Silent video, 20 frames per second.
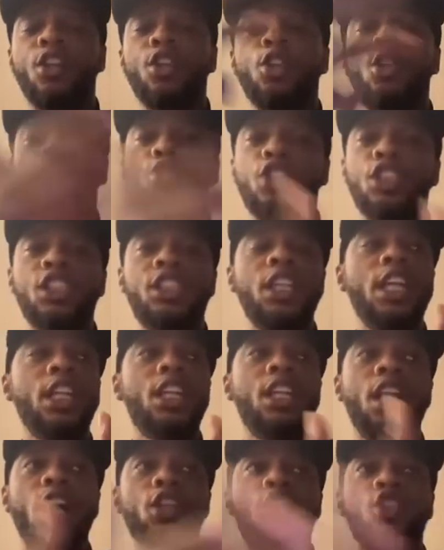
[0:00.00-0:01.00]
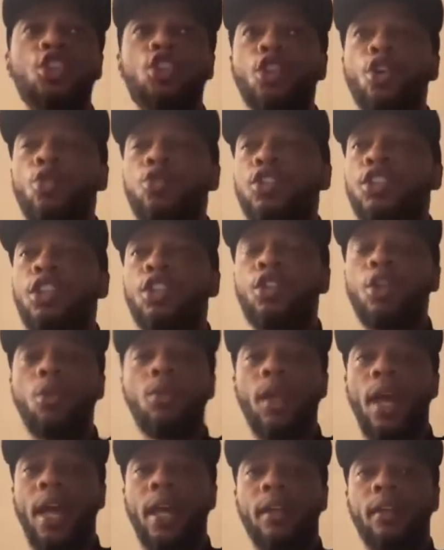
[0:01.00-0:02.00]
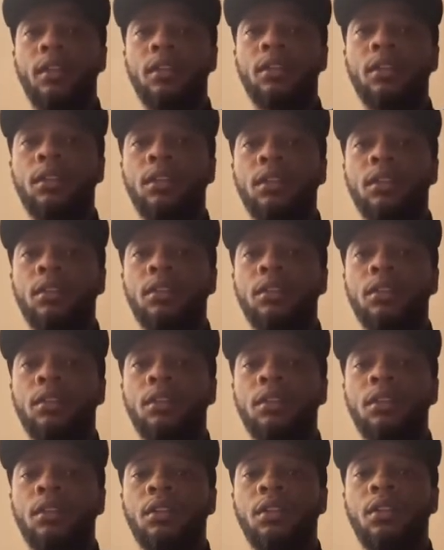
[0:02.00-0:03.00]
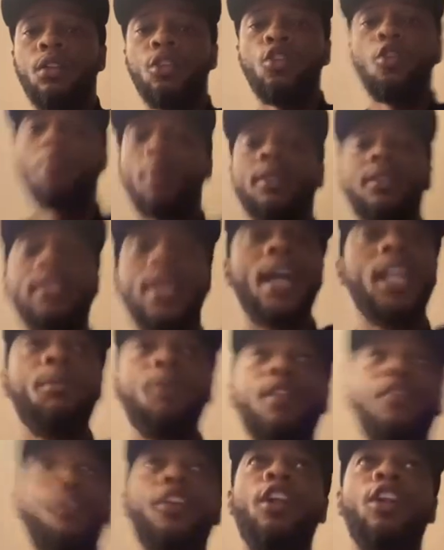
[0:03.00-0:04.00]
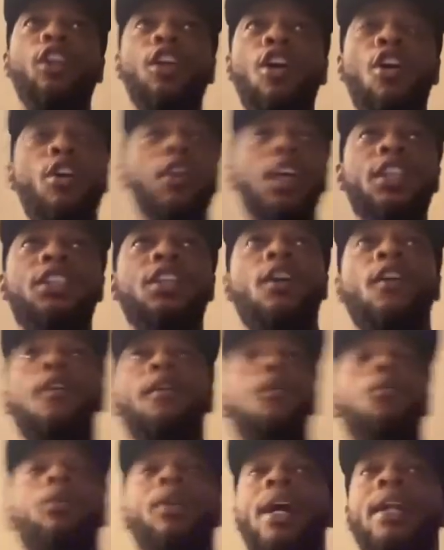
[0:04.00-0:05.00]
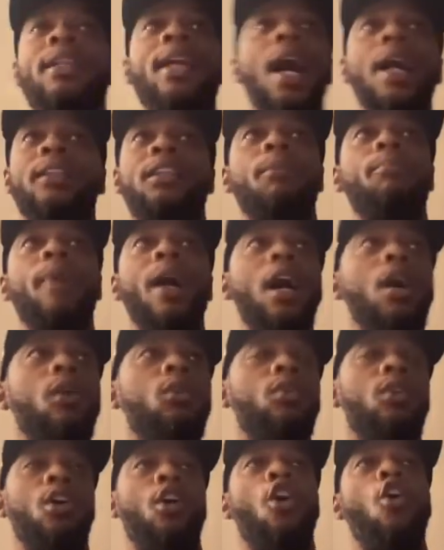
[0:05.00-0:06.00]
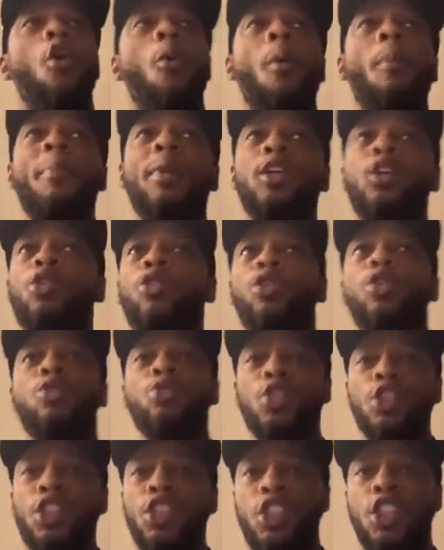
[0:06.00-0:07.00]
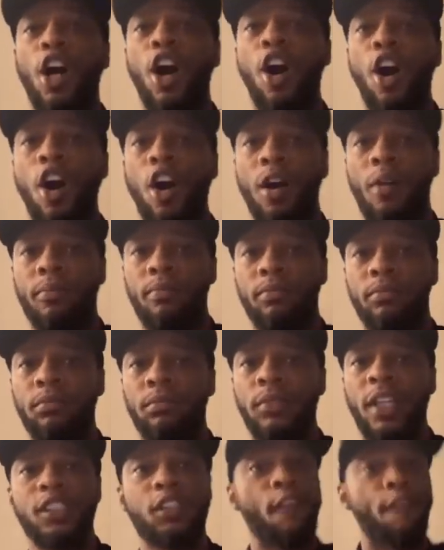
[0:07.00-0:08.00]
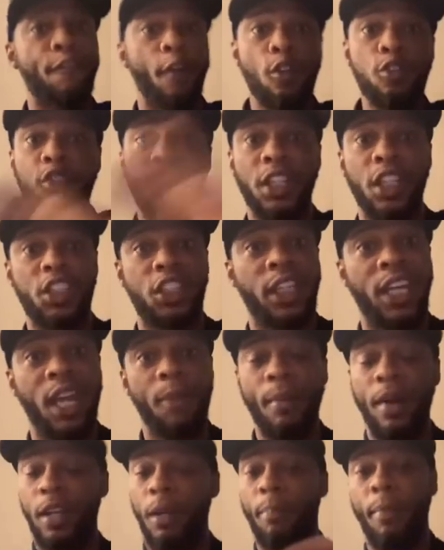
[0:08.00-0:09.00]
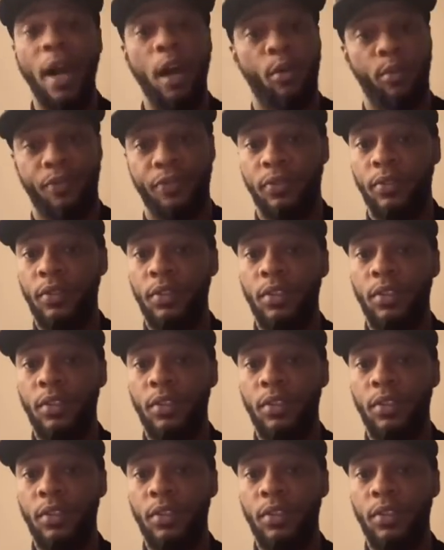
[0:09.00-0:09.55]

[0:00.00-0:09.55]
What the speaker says: You just needed an excuse to do that. You've been telling me for the longest, when I knocked them out, oh, I'm going to make you lose your job. That's the first thing that came out of her mouth.